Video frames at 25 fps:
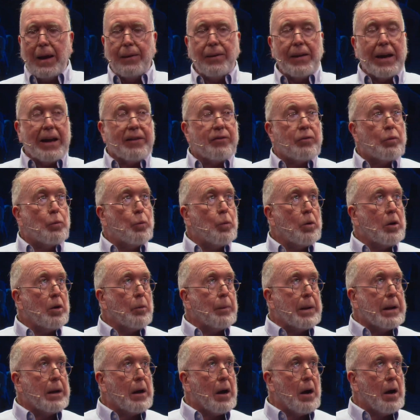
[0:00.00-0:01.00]
And that's
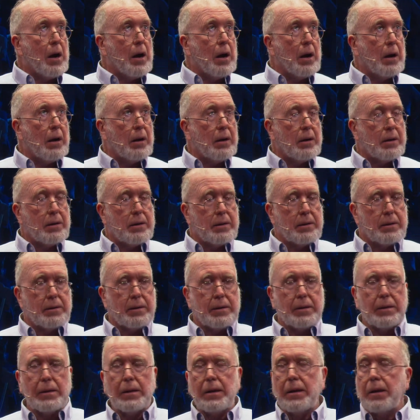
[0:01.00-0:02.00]
where we are
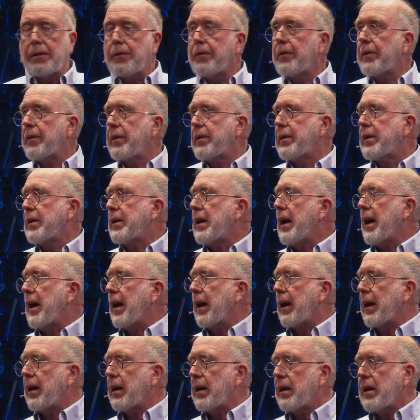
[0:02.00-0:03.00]

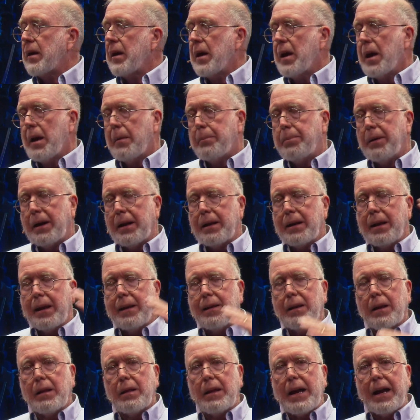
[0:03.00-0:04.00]
today. But
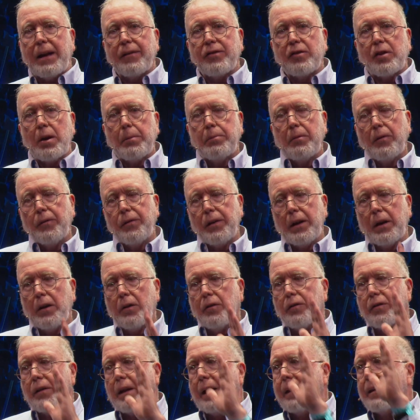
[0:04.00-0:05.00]
in the last couple of
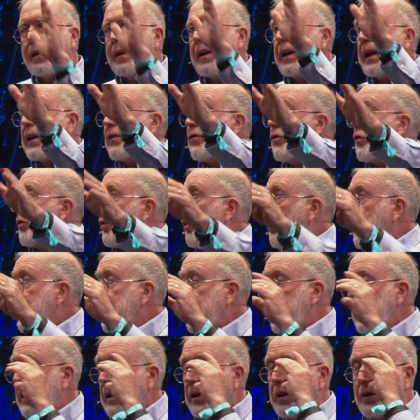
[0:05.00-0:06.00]
years, in the next
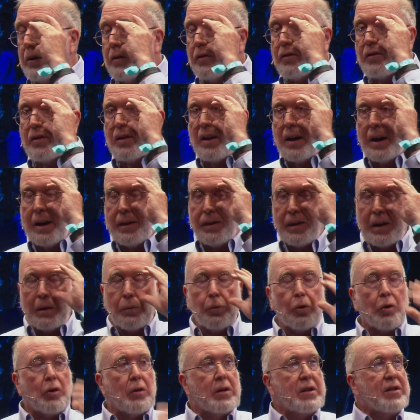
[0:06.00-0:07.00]
20 years, I
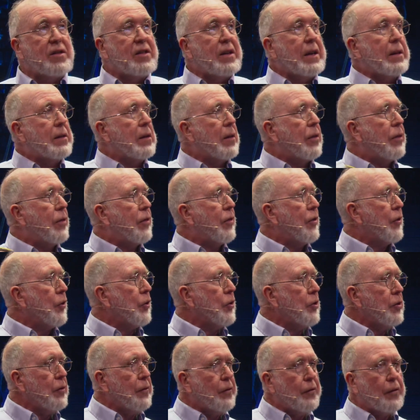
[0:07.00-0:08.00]
think we're going to see the
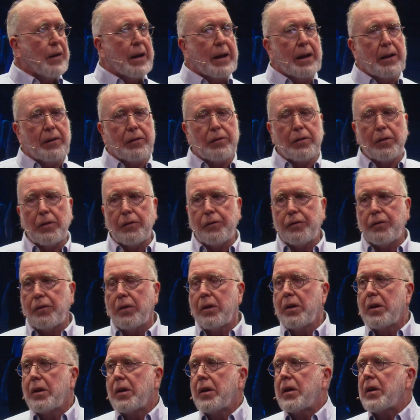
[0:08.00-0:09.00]
third phase of
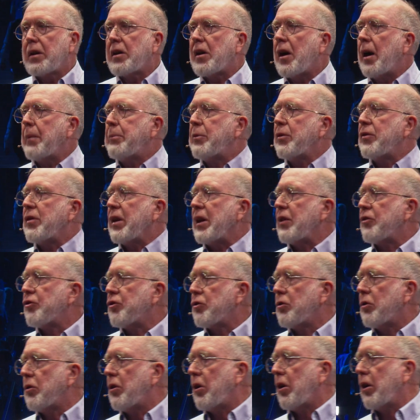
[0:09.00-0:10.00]

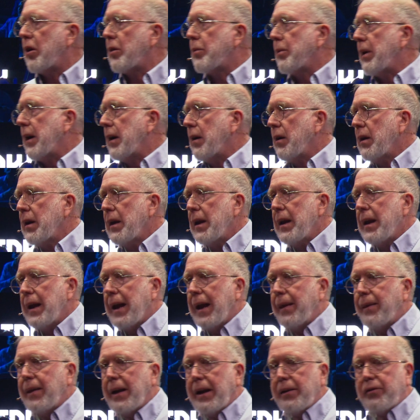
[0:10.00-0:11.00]
computational hardware,
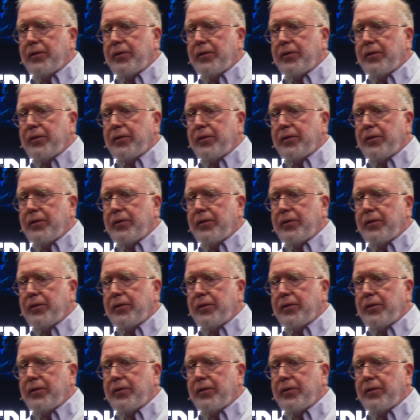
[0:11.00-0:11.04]
and